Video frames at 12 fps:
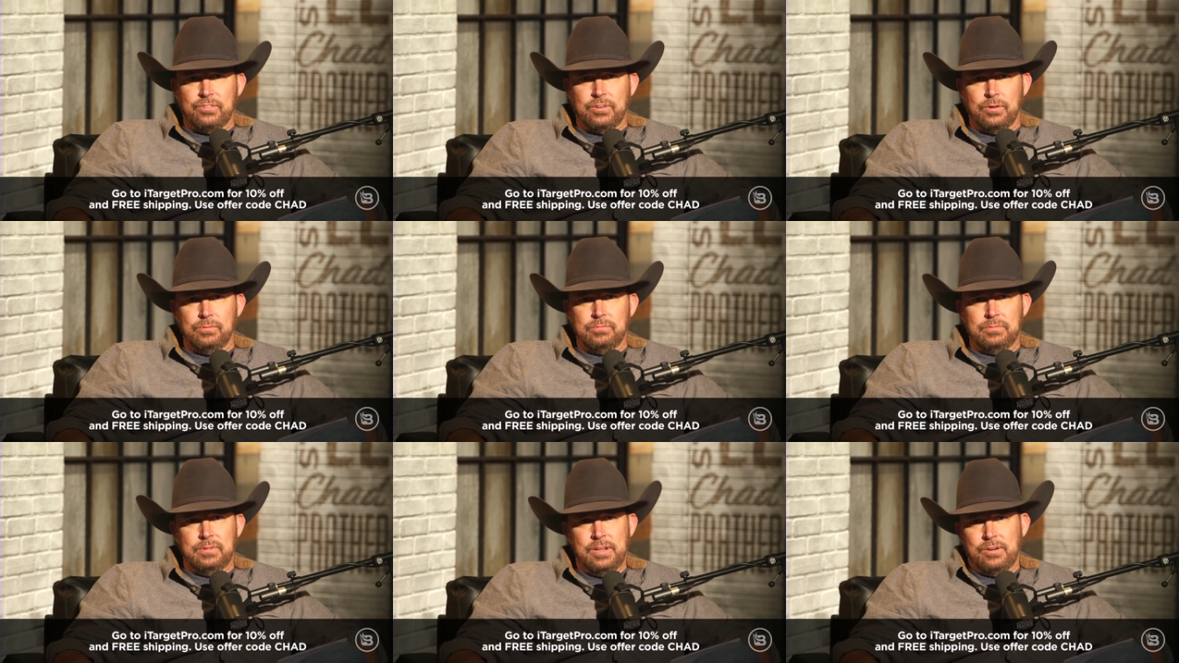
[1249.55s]
So
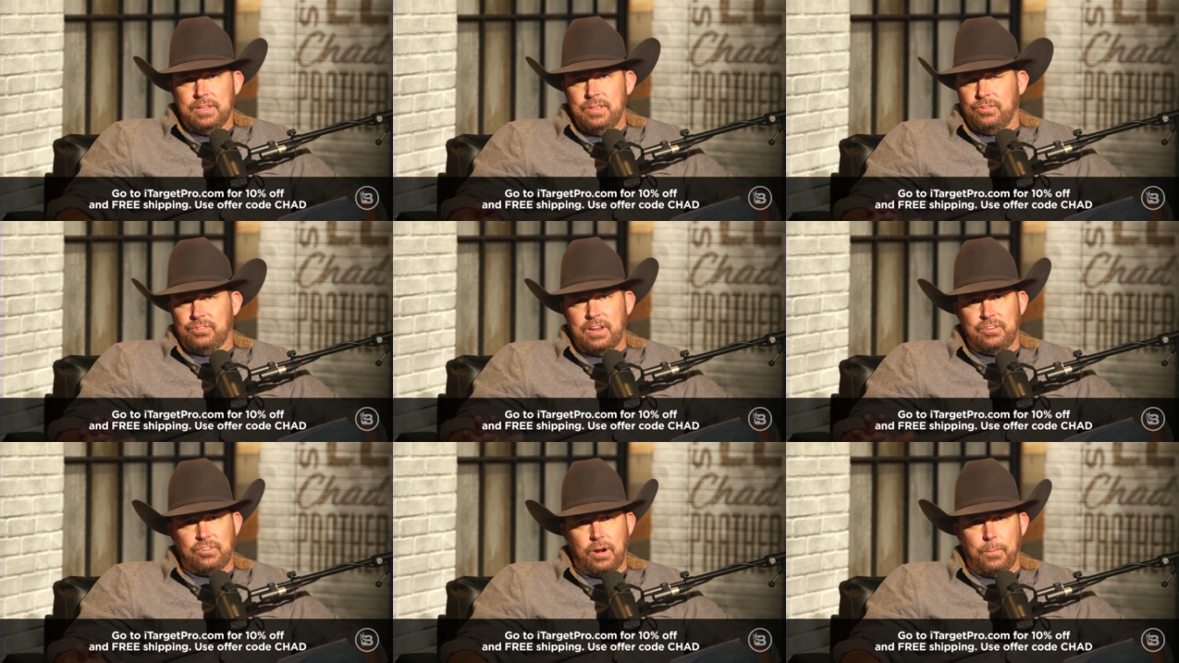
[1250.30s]
literally, you can
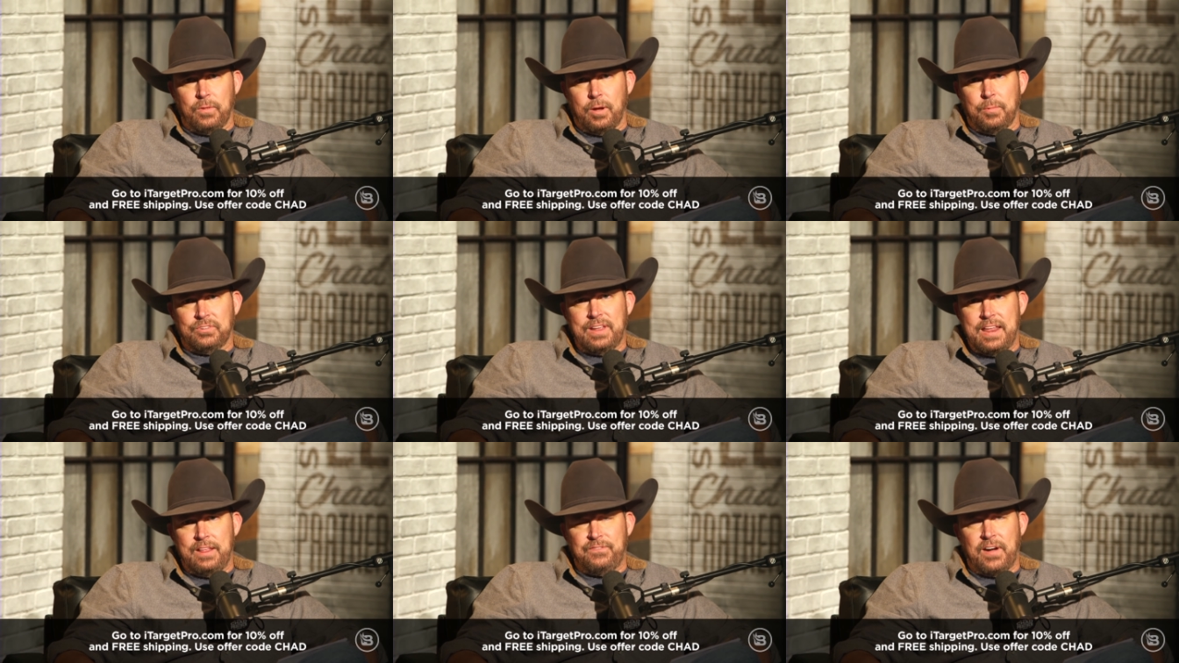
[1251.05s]
stay sharp with almost
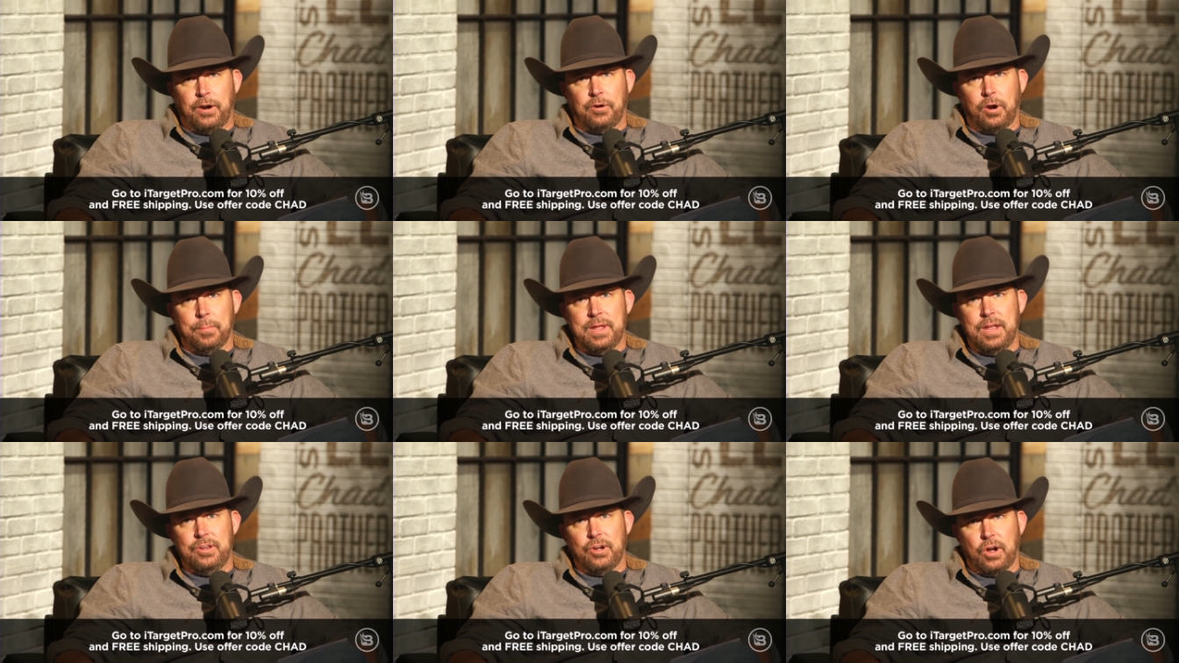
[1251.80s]
any firearm
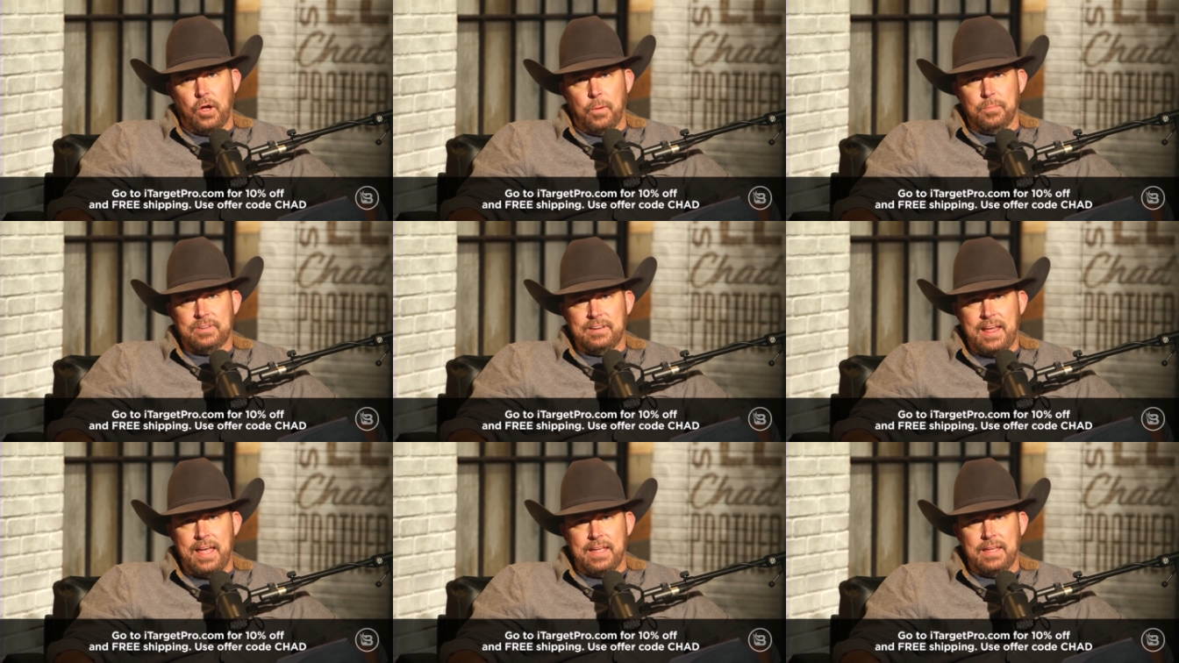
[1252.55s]
in your home
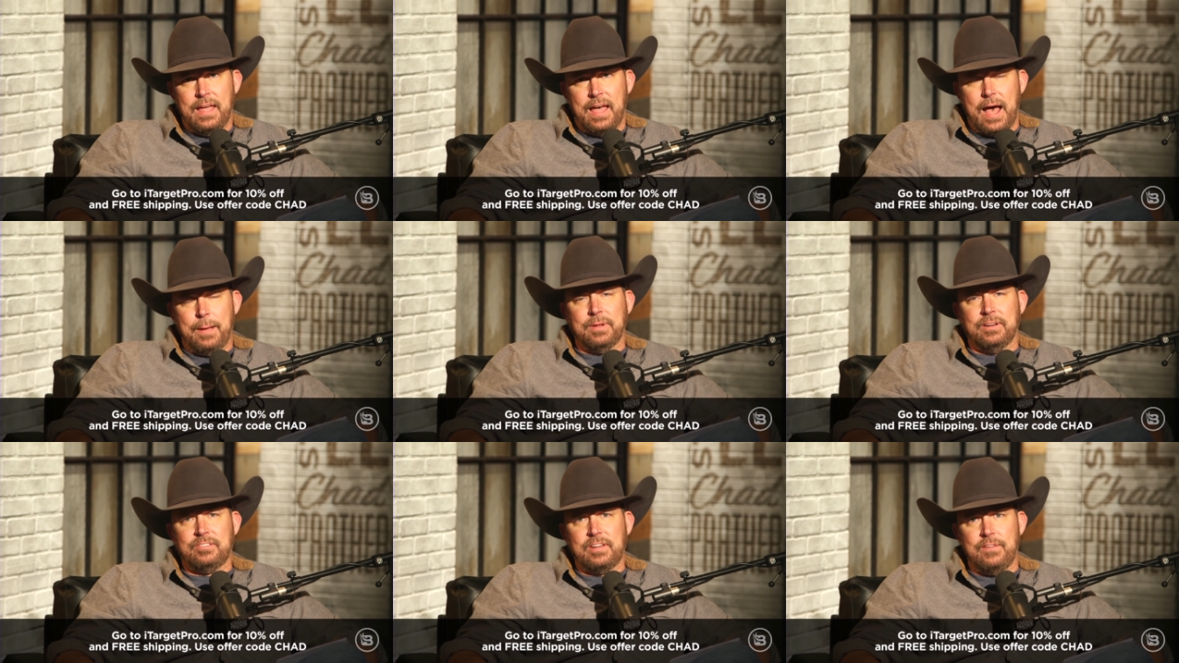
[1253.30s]
today. I'm
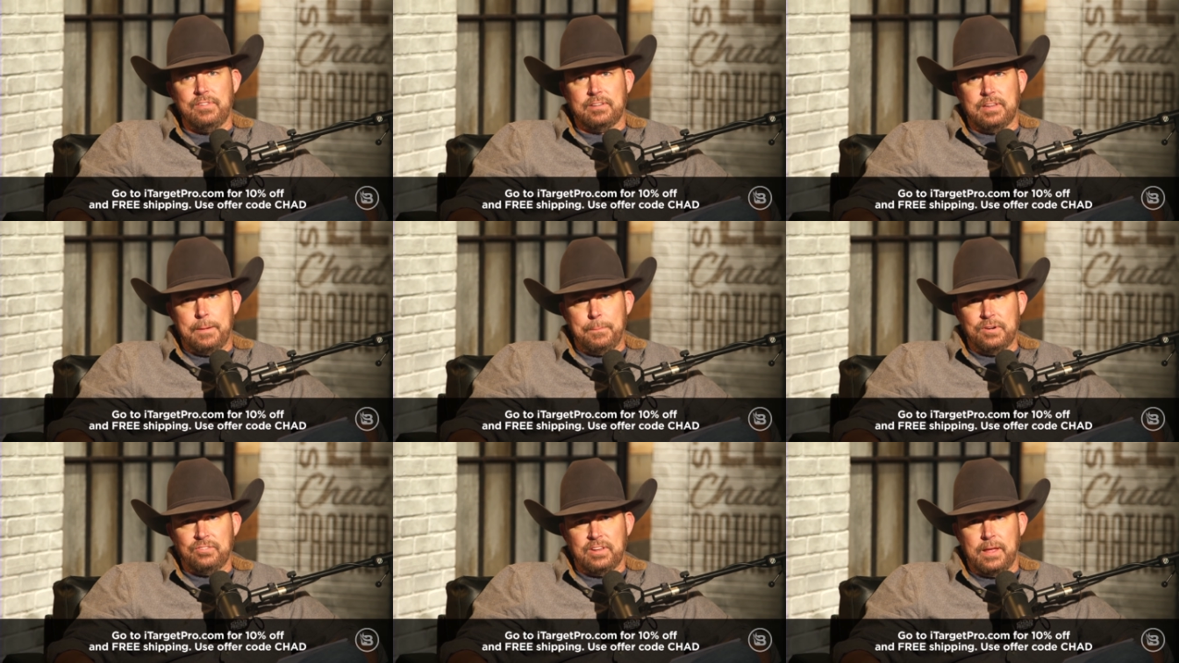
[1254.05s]
going to save you
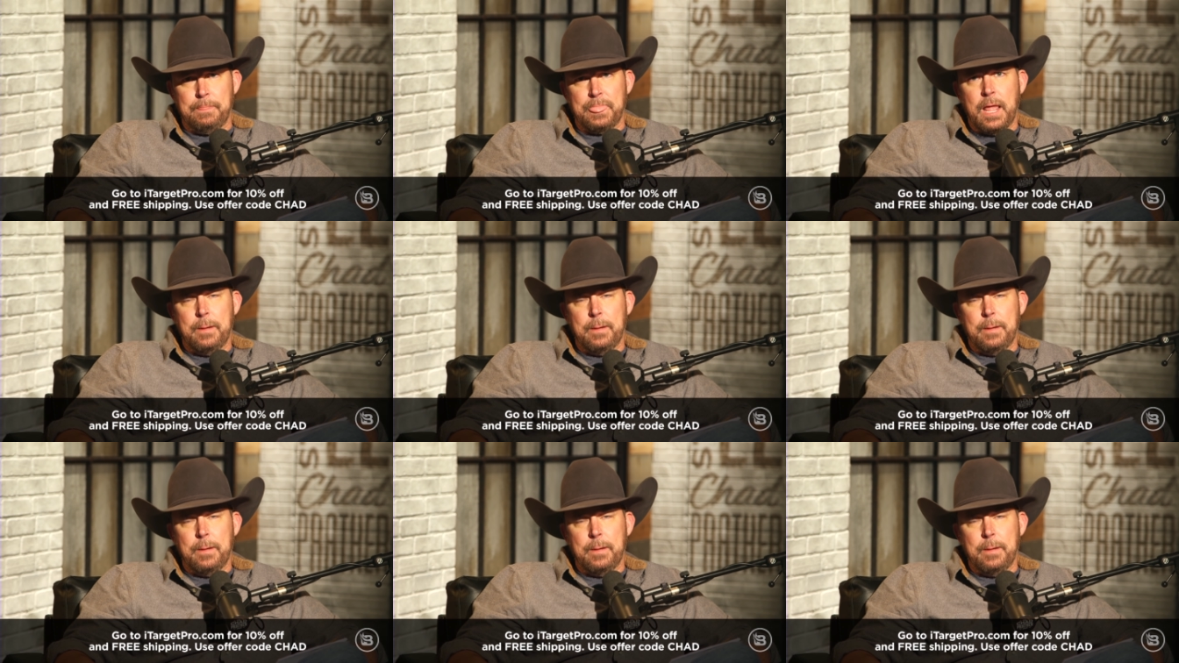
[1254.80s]
10%.